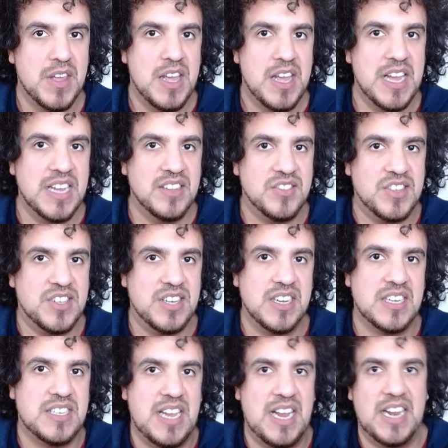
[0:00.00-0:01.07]
is
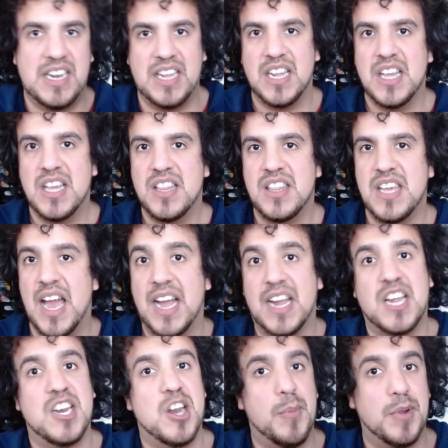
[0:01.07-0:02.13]
dictating the
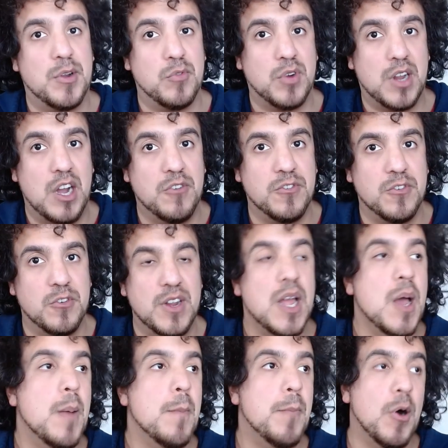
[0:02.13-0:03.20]
economic recovery
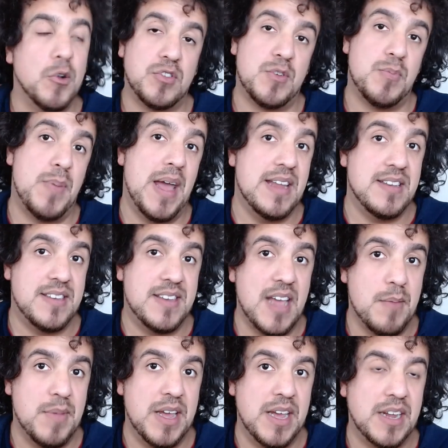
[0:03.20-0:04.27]

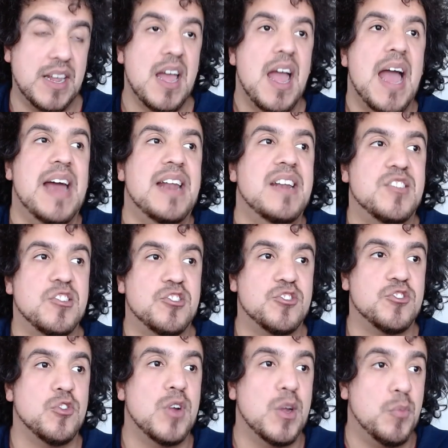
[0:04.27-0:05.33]
post-pandemic and is
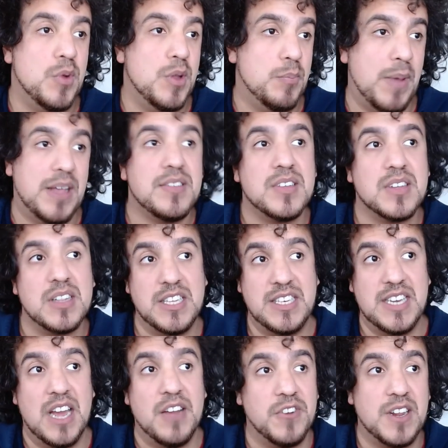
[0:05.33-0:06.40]
ensuring we basically
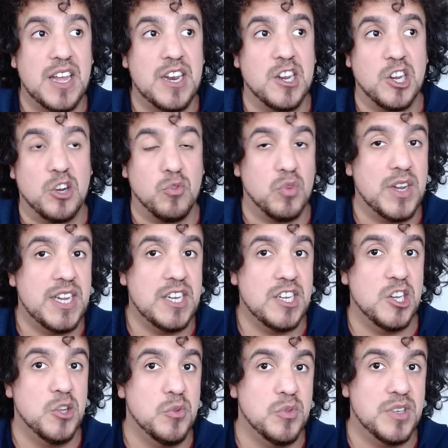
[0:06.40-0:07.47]
never get a Green
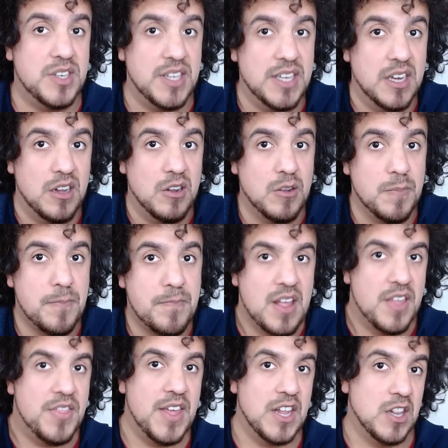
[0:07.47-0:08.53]
New Deal.
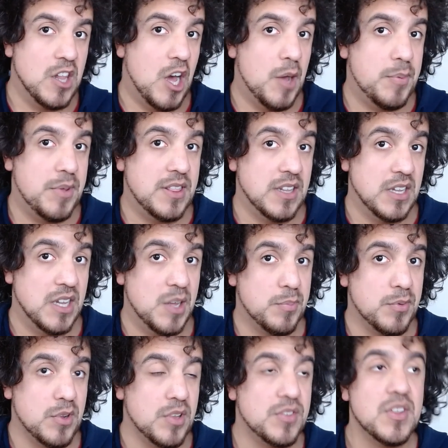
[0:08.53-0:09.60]
They lobby the
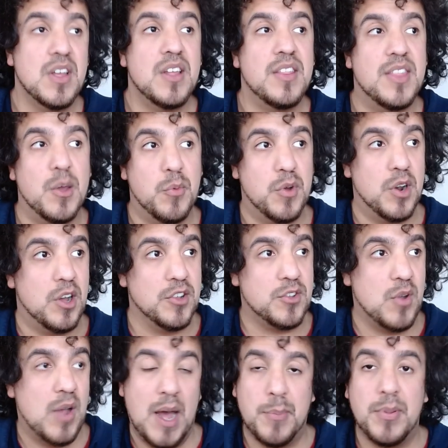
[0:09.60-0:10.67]
Liberals. They would
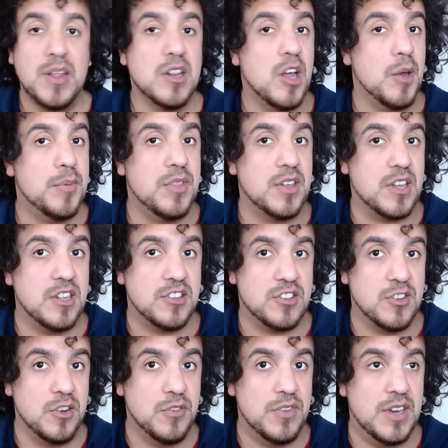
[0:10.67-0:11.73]
also happily lobby the
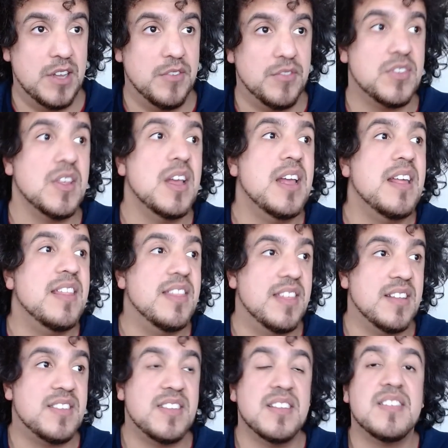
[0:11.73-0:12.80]
Conservatives.
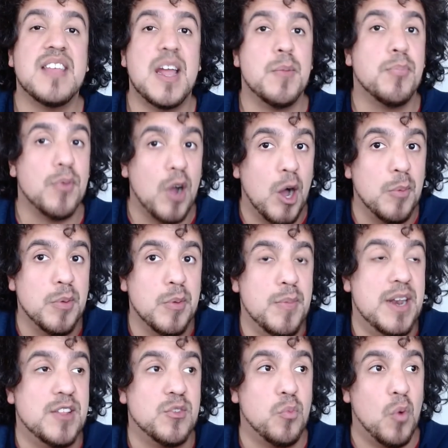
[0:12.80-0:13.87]
This is a problem,
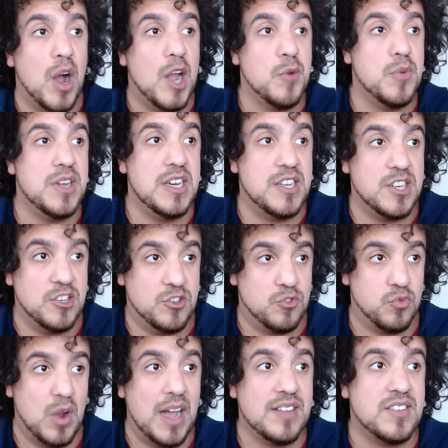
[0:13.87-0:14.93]
and it's why we need to
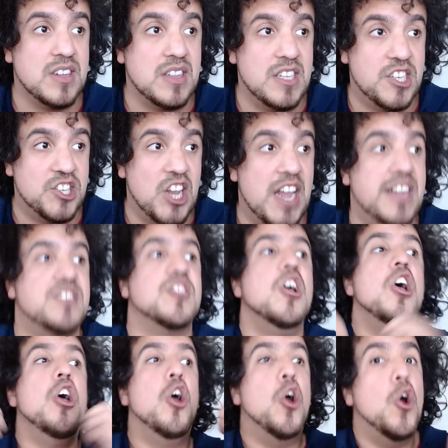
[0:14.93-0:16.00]
drastically change
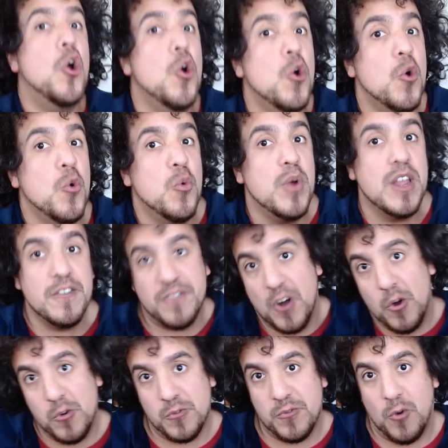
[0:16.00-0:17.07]
who we
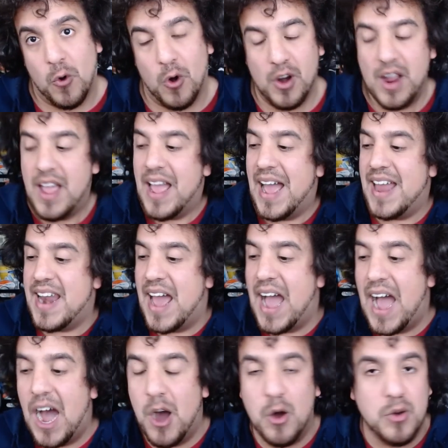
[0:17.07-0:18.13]
vote for and
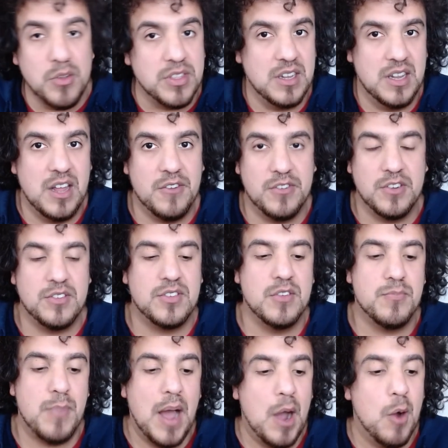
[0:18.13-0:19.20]
how the levers
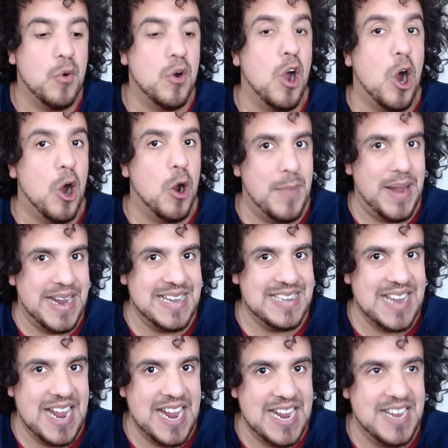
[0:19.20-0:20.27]
of power are
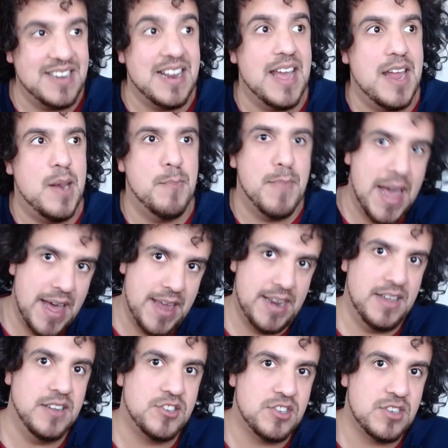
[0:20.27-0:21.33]
maintained and
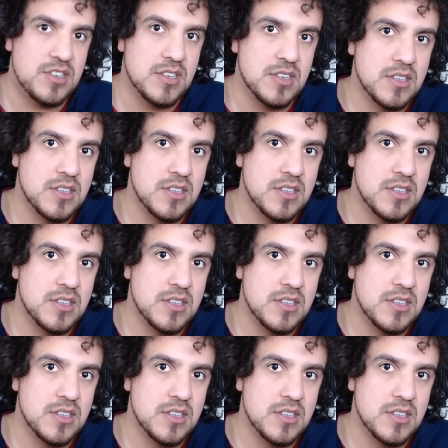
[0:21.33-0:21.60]
managed.